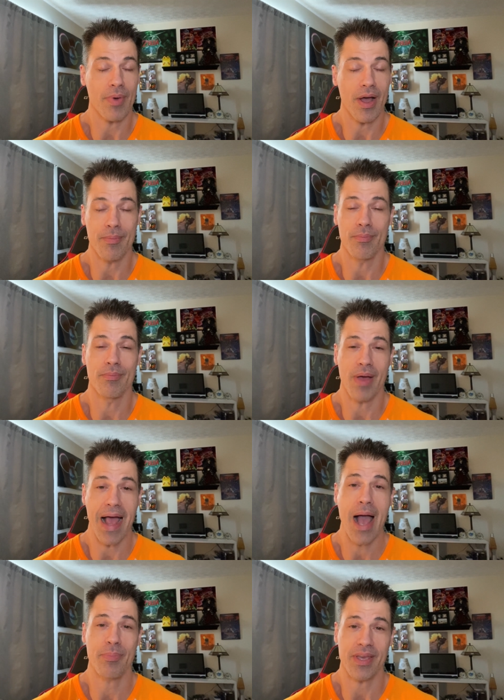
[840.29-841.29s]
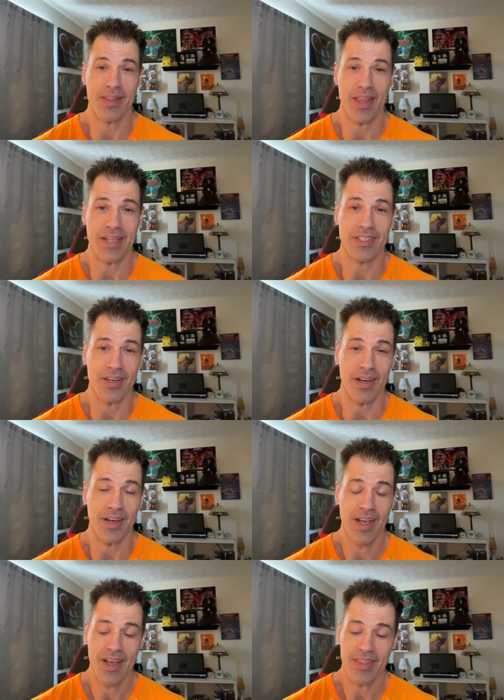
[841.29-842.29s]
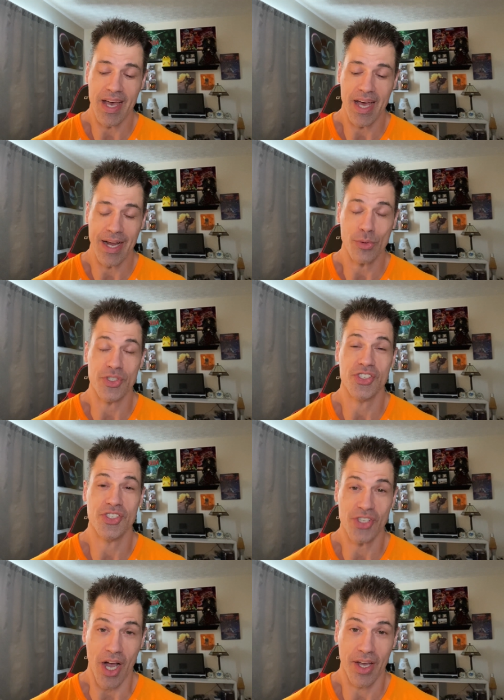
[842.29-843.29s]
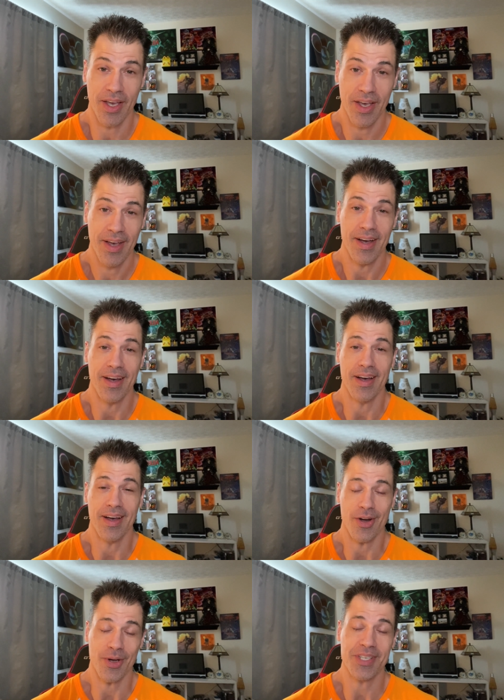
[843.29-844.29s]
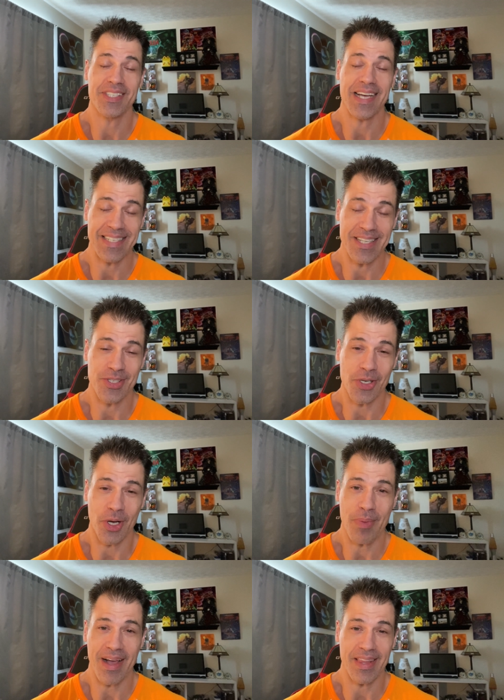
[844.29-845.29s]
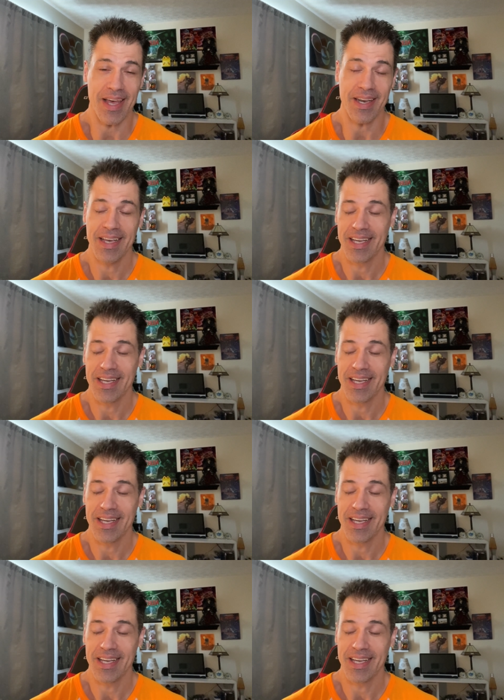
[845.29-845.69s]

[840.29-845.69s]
I'm happy that, uh, that I don't suck, uh, or at least I didn't suck back then.